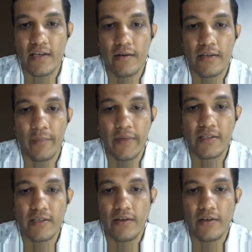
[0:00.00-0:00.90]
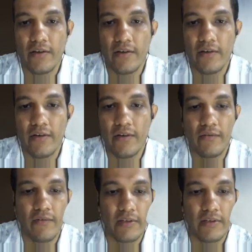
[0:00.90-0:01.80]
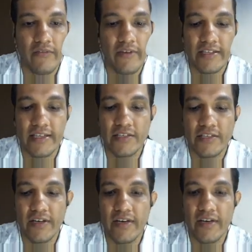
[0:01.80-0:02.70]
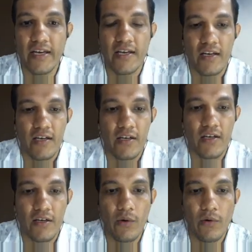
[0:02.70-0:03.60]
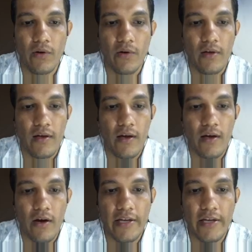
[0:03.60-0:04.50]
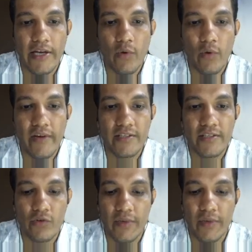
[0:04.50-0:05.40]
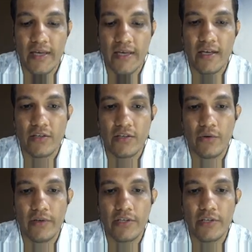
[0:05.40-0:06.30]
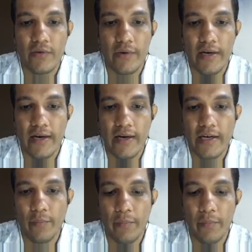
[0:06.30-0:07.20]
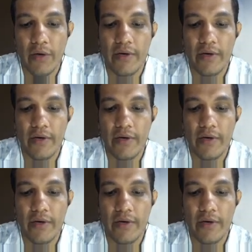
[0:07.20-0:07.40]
that means the variation is very low, or equal variations will be there. So this one we can write mu